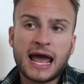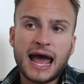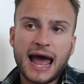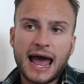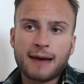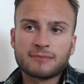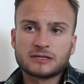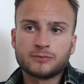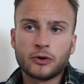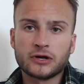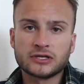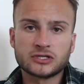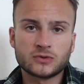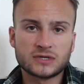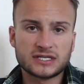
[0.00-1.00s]
Anne was put
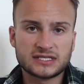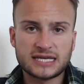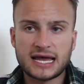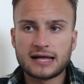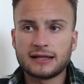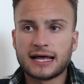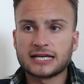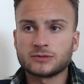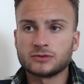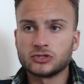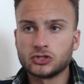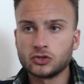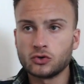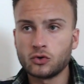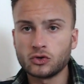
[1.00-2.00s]
into a cell, as with
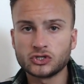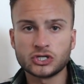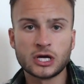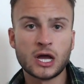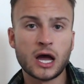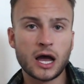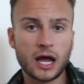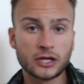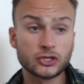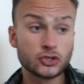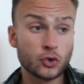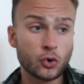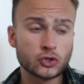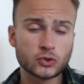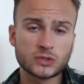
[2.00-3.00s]
George.
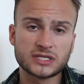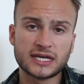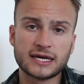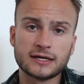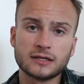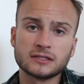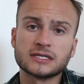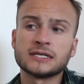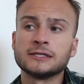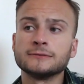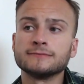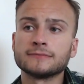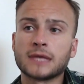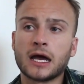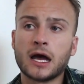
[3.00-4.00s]
George was killed,
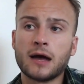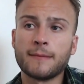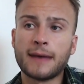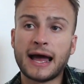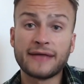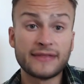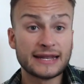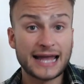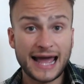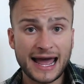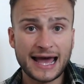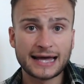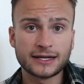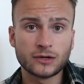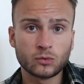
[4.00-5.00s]
and then
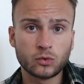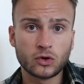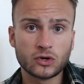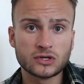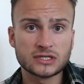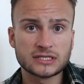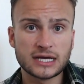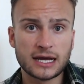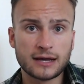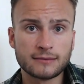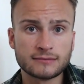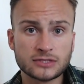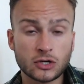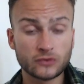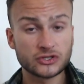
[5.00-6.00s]
Anne was
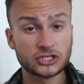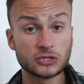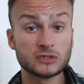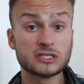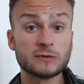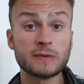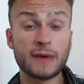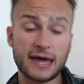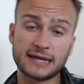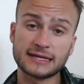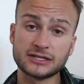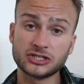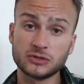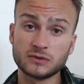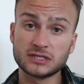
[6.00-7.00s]
told that she was to be
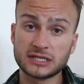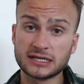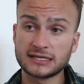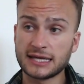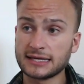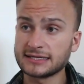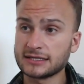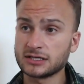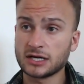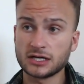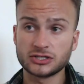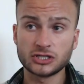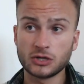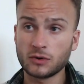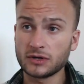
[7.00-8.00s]
beheaded. They said to her,
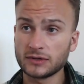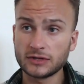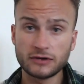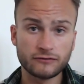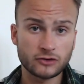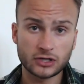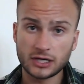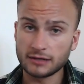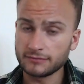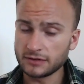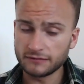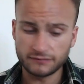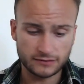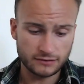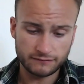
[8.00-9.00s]
"Do you know what? You've got
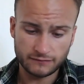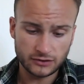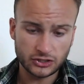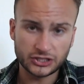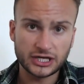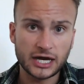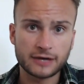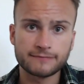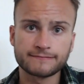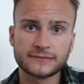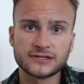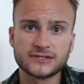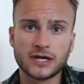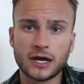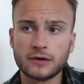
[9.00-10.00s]
to go."
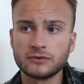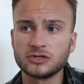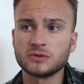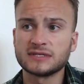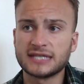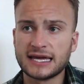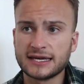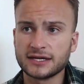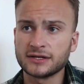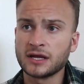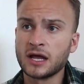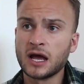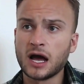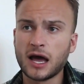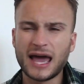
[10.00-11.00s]
So she was taken.
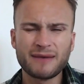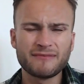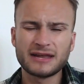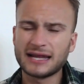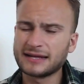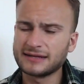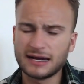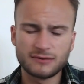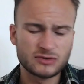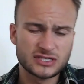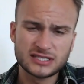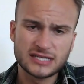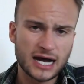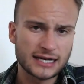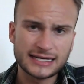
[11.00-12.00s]
Henry was
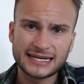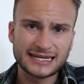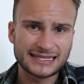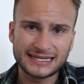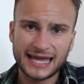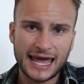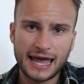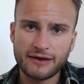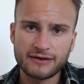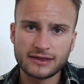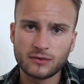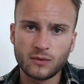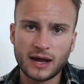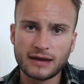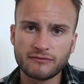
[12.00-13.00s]
done. He didn't care either
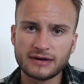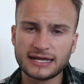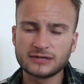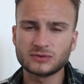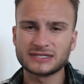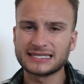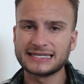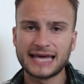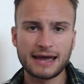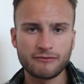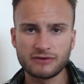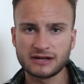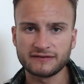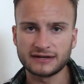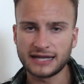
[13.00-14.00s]
way, really. He wanted to get
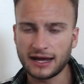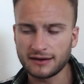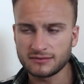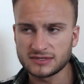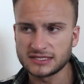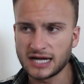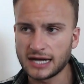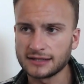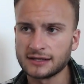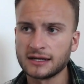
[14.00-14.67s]
rid of her. Now he was done.